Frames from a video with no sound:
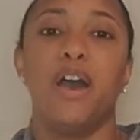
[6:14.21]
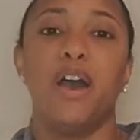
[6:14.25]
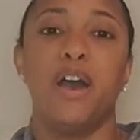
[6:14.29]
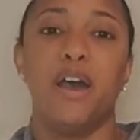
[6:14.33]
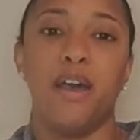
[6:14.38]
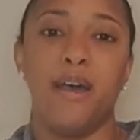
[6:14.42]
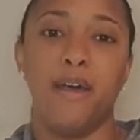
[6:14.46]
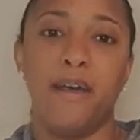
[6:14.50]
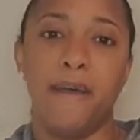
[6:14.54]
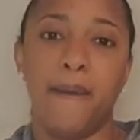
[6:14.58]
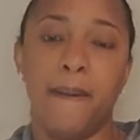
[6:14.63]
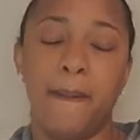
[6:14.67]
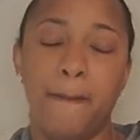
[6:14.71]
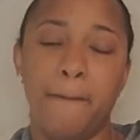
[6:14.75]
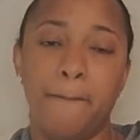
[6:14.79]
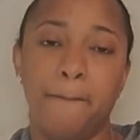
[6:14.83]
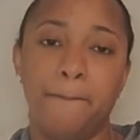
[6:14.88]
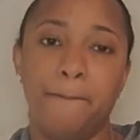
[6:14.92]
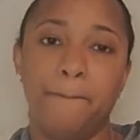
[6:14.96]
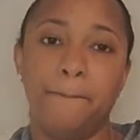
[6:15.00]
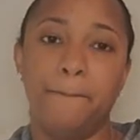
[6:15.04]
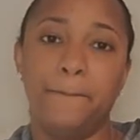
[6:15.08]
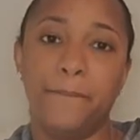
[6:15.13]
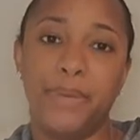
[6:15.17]

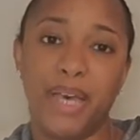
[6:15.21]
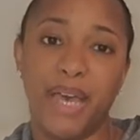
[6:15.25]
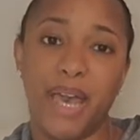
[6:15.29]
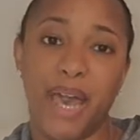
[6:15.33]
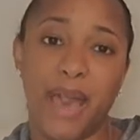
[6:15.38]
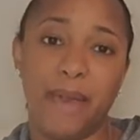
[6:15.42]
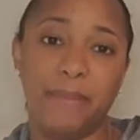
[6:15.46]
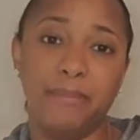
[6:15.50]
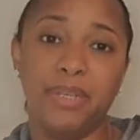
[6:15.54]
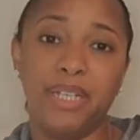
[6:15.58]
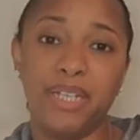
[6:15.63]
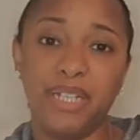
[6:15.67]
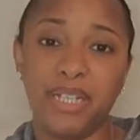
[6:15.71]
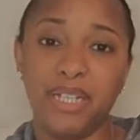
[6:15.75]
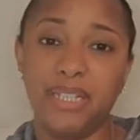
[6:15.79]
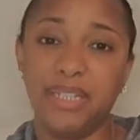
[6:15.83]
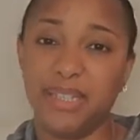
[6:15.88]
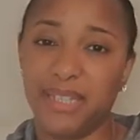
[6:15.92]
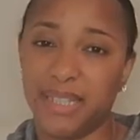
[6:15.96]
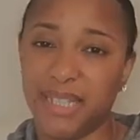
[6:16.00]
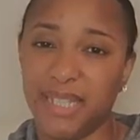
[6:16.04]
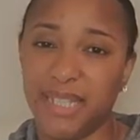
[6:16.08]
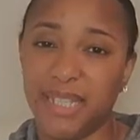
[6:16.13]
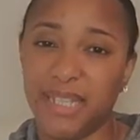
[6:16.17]
But I'm gonna
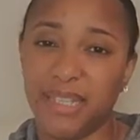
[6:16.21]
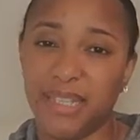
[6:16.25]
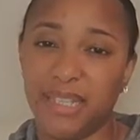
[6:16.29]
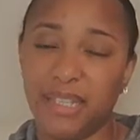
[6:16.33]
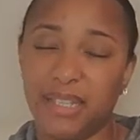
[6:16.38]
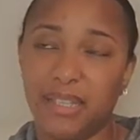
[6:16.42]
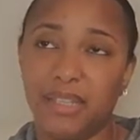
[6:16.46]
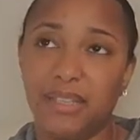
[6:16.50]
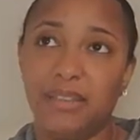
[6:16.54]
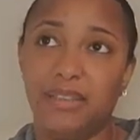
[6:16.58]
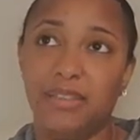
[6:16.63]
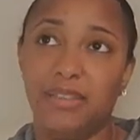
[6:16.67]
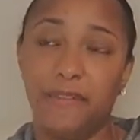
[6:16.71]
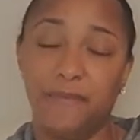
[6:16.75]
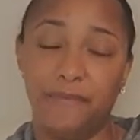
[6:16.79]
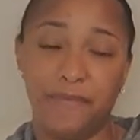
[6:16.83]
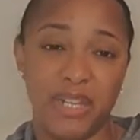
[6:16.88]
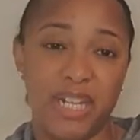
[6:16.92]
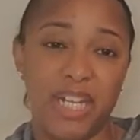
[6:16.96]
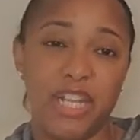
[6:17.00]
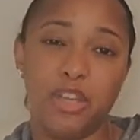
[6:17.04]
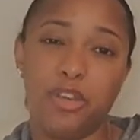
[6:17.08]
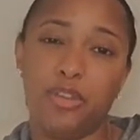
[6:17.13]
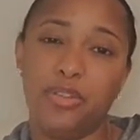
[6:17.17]
link the
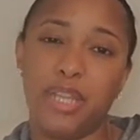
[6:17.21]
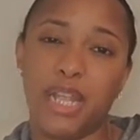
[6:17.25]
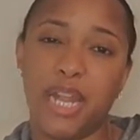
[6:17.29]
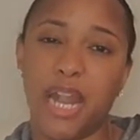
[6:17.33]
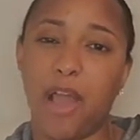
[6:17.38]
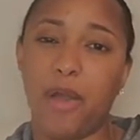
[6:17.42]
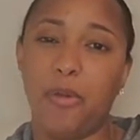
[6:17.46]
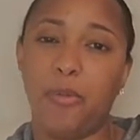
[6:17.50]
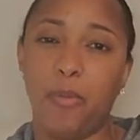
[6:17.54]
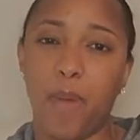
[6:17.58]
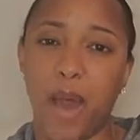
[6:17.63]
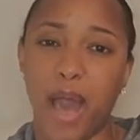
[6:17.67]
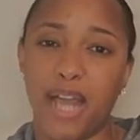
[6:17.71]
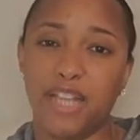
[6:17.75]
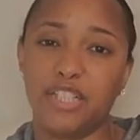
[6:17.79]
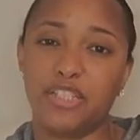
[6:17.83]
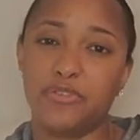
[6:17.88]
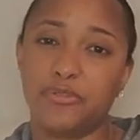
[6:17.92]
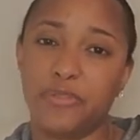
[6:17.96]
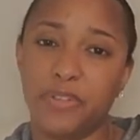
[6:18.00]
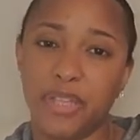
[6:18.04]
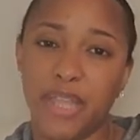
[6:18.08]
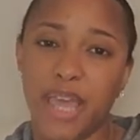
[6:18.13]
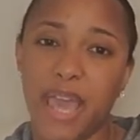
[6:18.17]
video that I
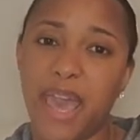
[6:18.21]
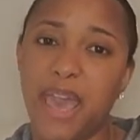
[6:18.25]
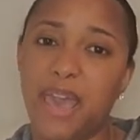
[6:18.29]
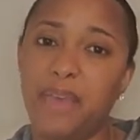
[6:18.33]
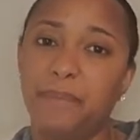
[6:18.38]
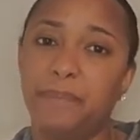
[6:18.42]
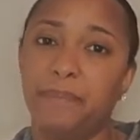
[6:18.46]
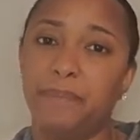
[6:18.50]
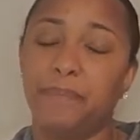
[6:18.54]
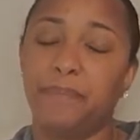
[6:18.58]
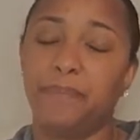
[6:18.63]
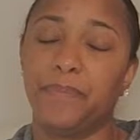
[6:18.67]
watched for that